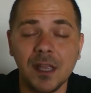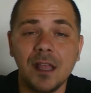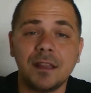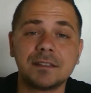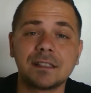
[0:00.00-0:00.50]

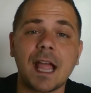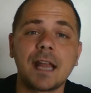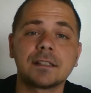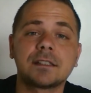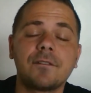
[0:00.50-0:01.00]
This is the kind
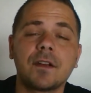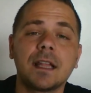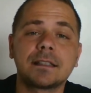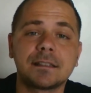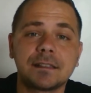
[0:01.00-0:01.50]
of stuff I
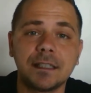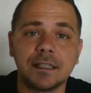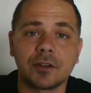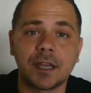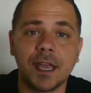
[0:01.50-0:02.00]
like to see,
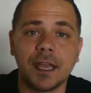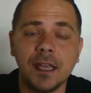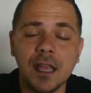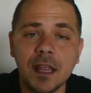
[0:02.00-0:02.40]
okay?